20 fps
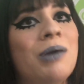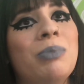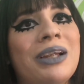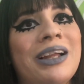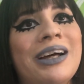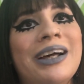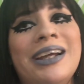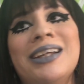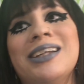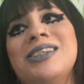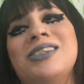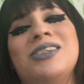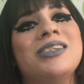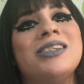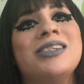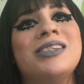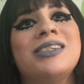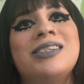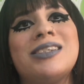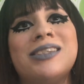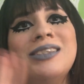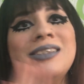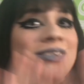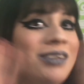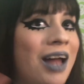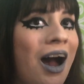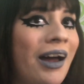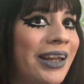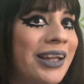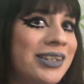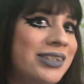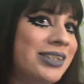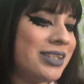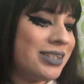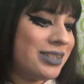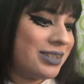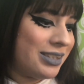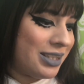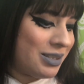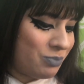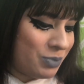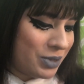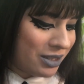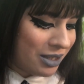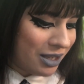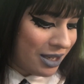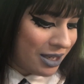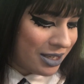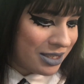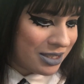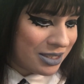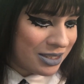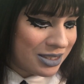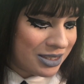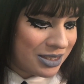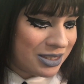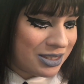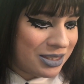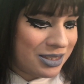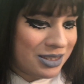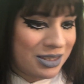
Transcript: line is just non-existent, because